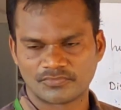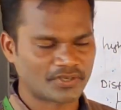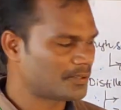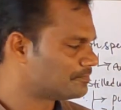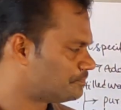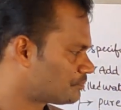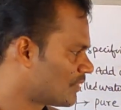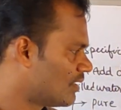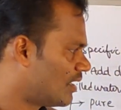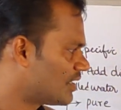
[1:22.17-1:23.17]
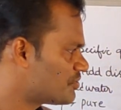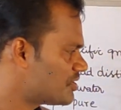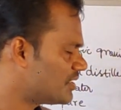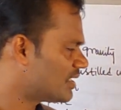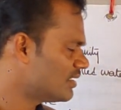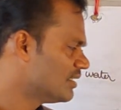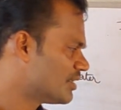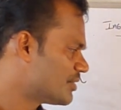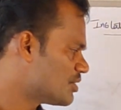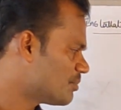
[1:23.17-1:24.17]
Okay, and you see
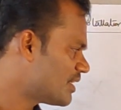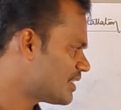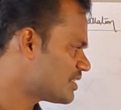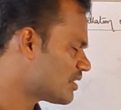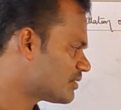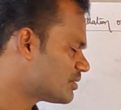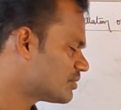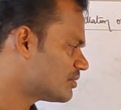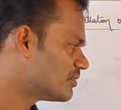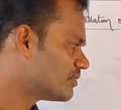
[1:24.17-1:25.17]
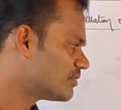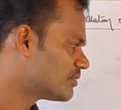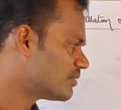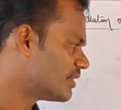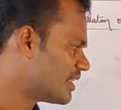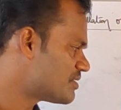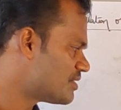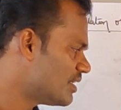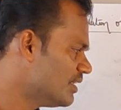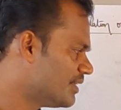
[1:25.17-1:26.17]
here numerator is also
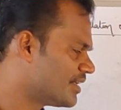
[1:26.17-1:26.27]
density,